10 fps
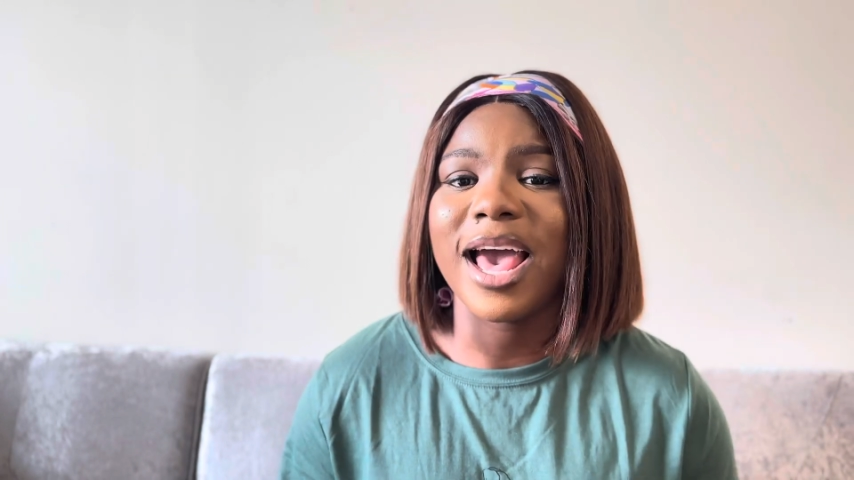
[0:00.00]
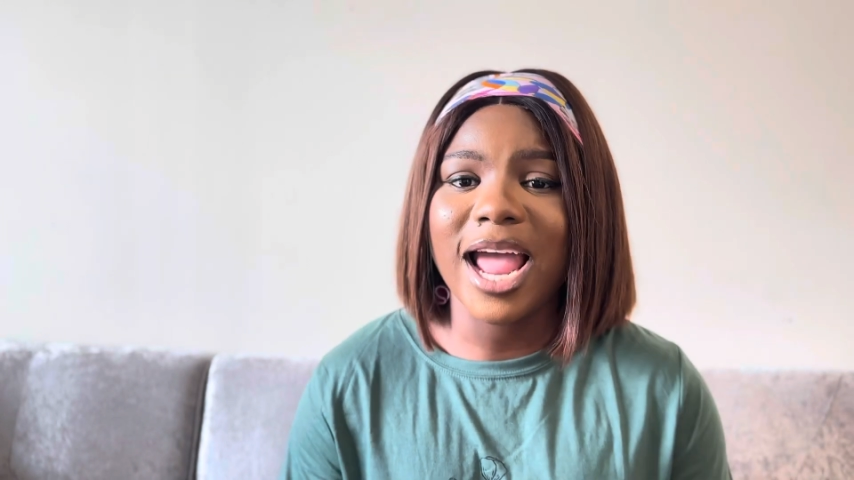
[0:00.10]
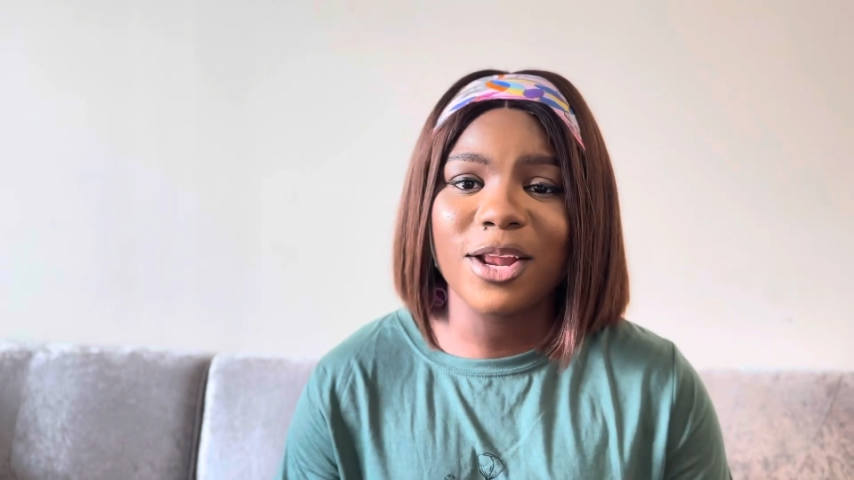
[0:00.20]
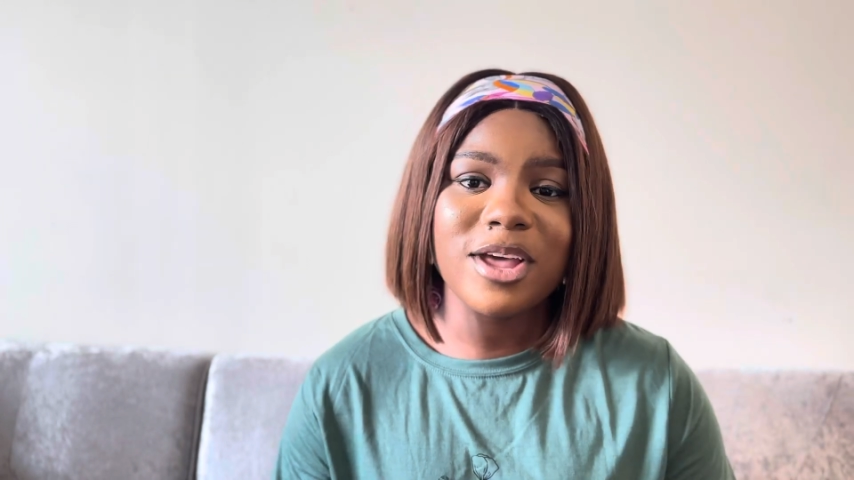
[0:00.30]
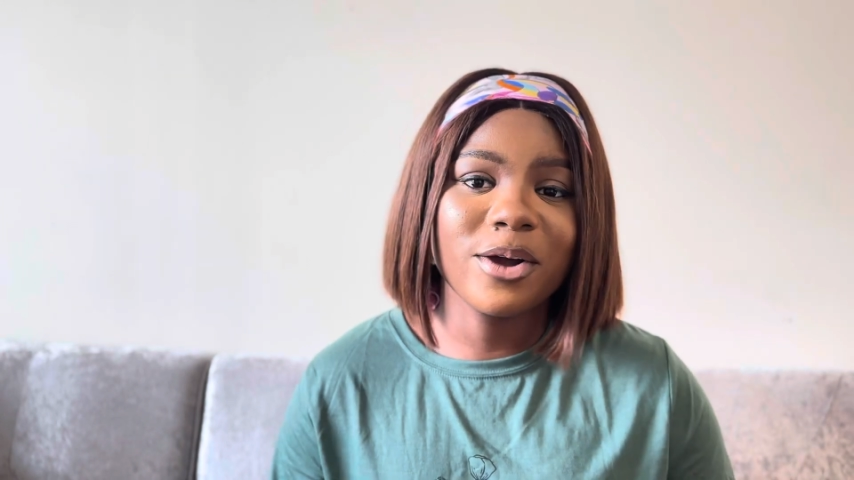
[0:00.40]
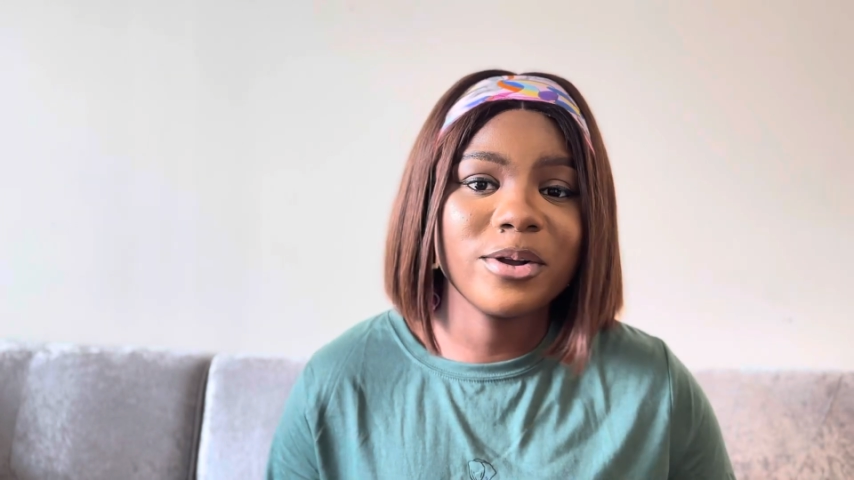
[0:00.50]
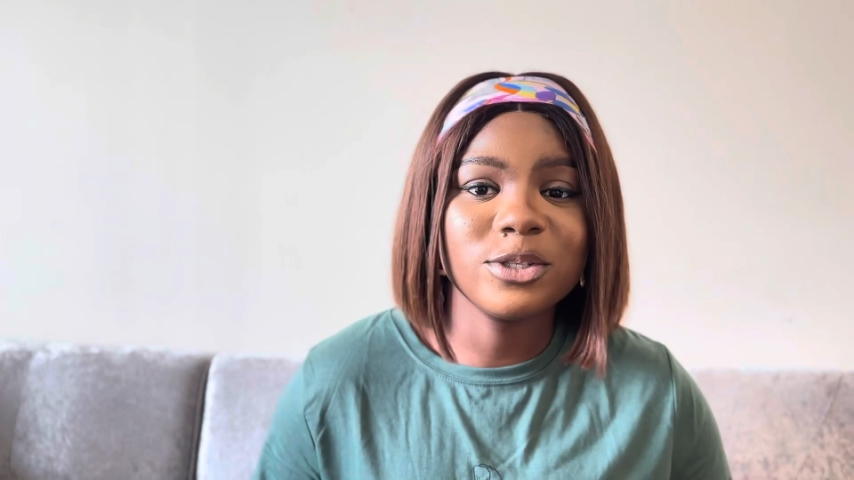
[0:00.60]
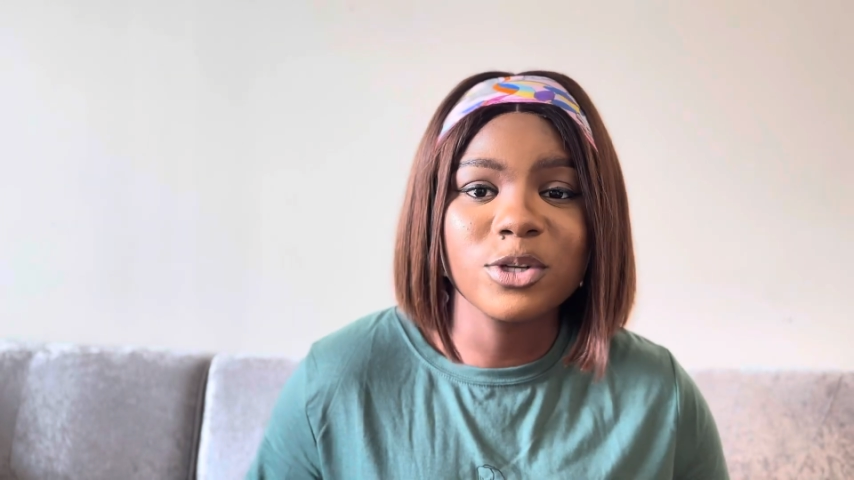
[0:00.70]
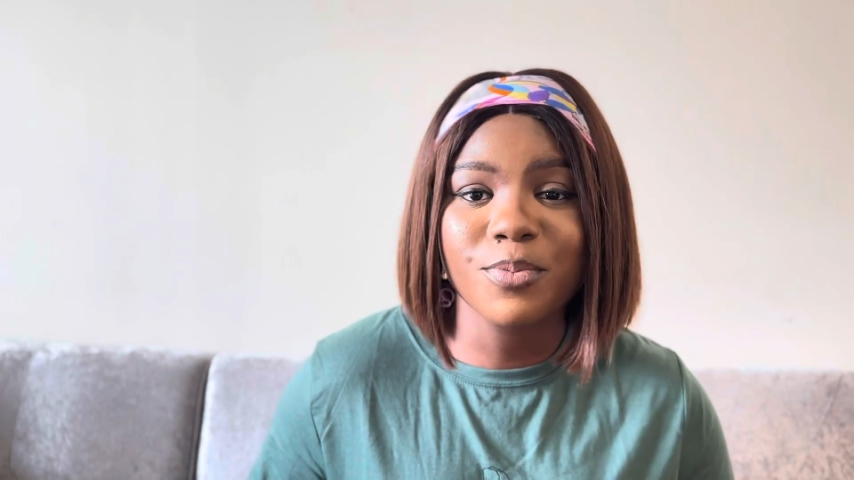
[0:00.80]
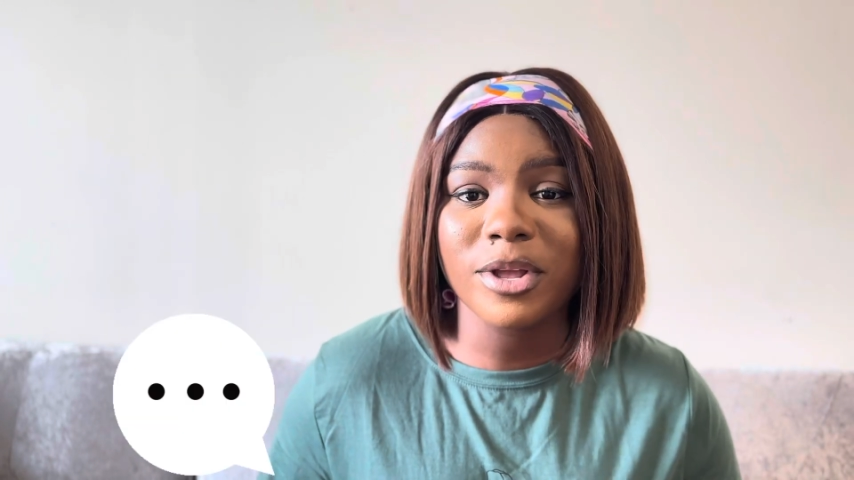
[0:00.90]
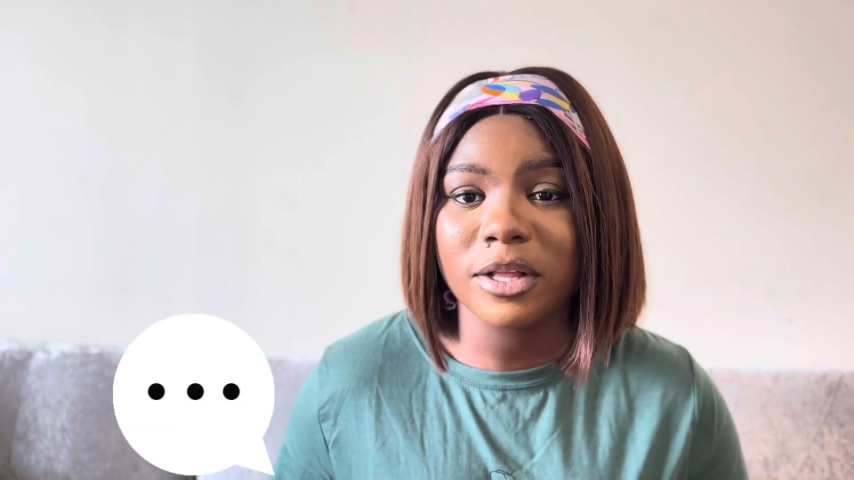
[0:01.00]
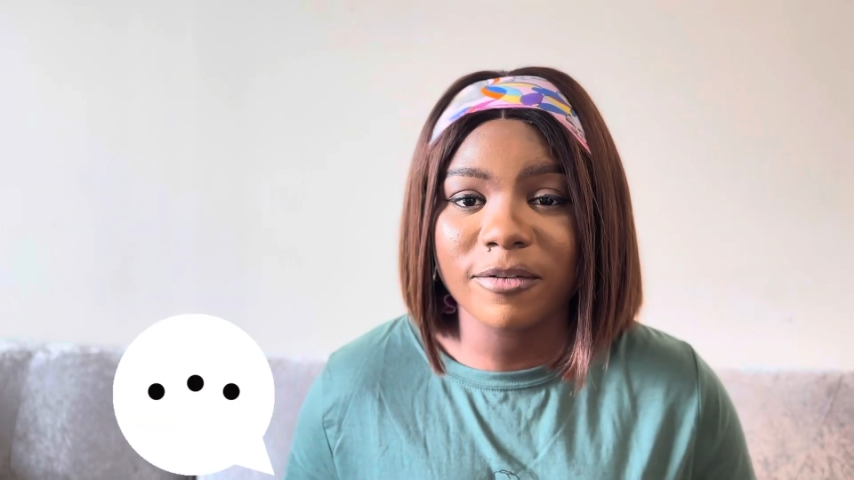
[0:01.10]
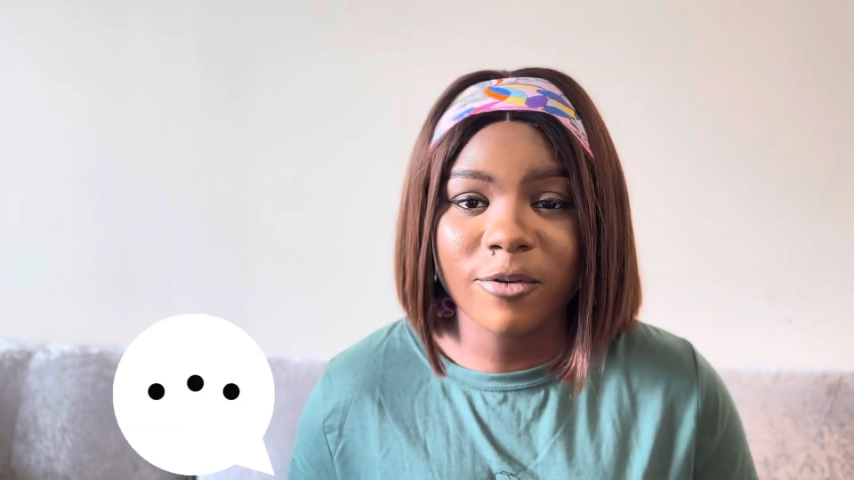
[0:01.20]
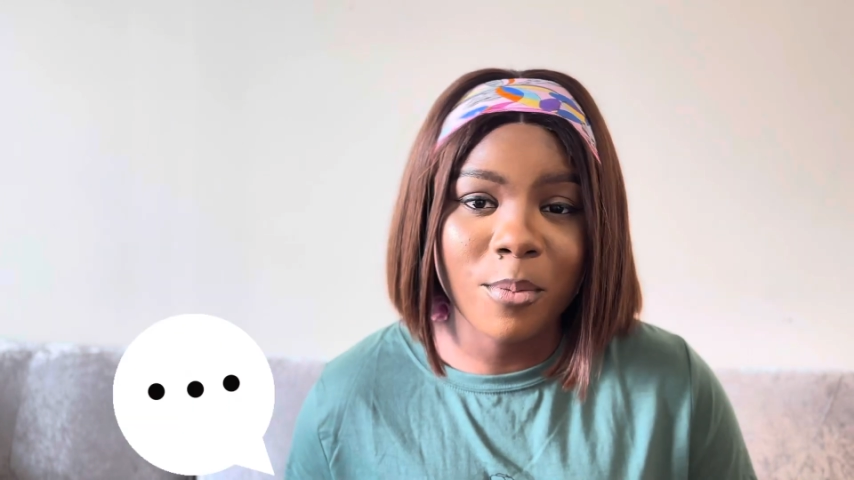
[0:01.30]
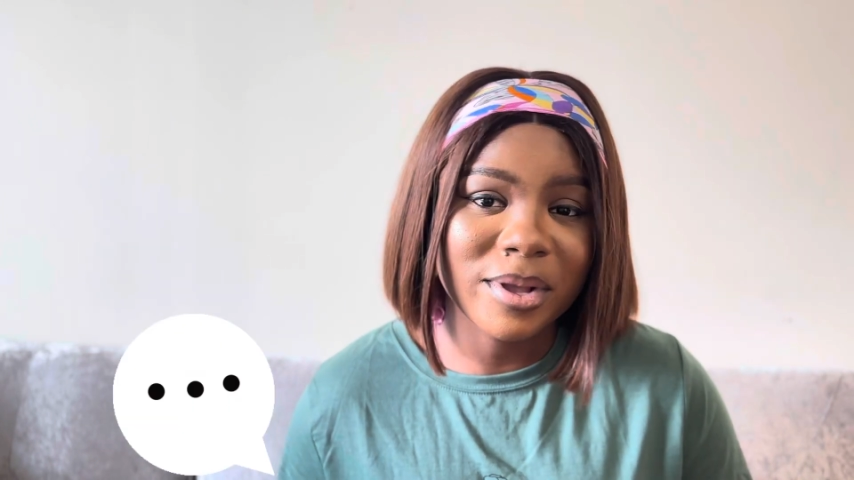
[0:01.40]
I know you're going to drop me a lot
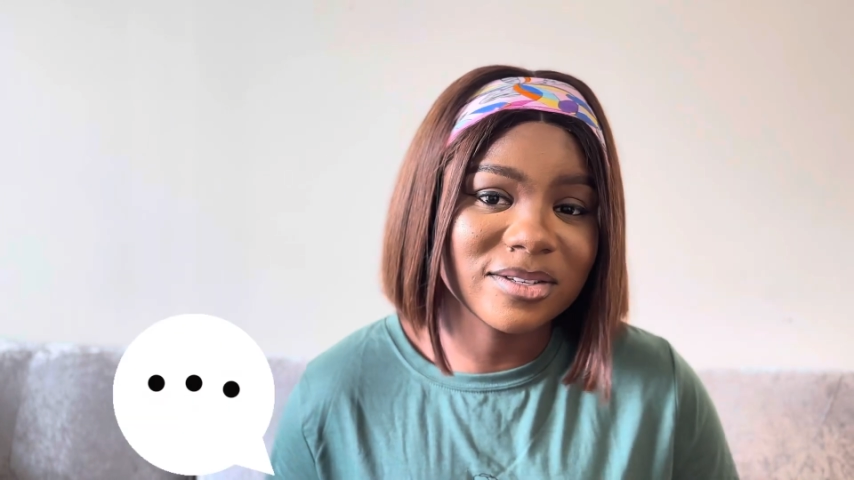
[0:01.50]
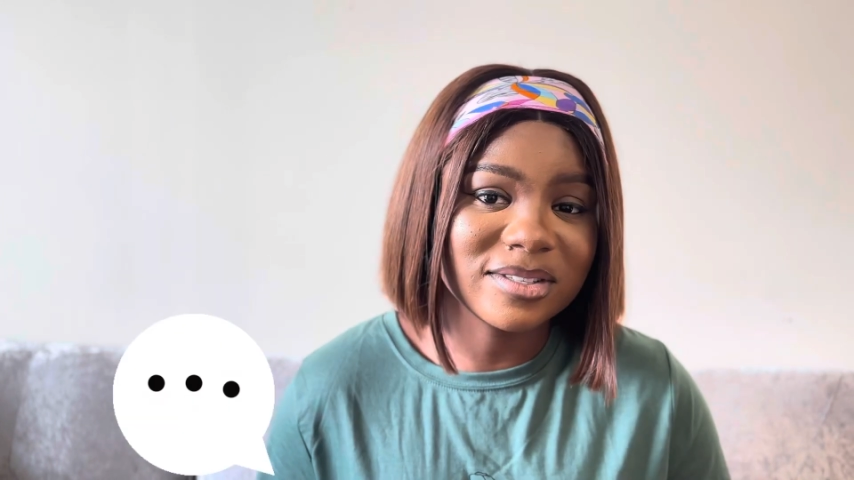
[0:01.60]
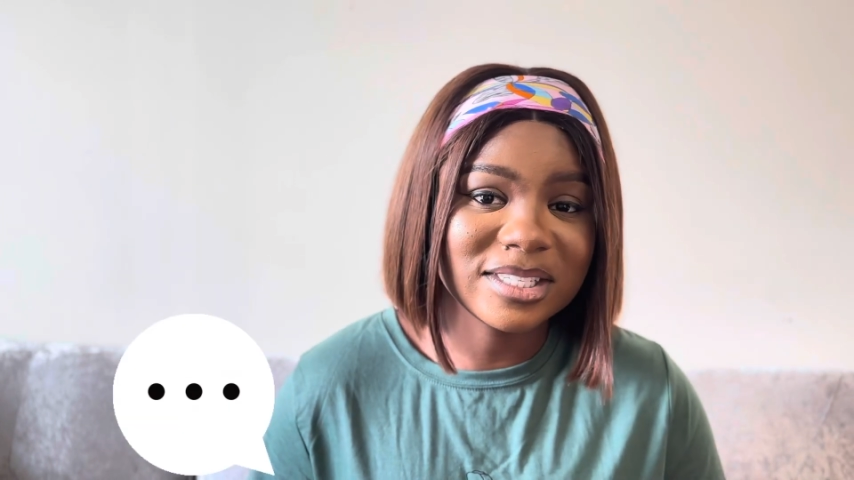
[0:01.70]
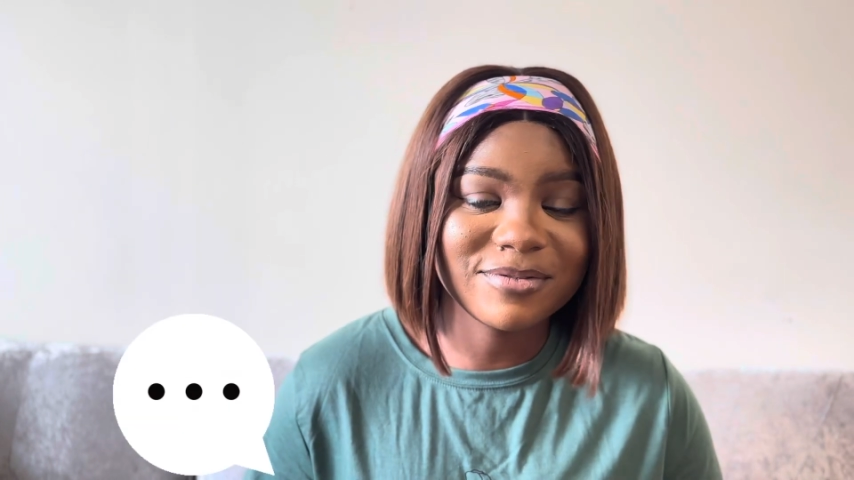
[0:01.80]
of comments on this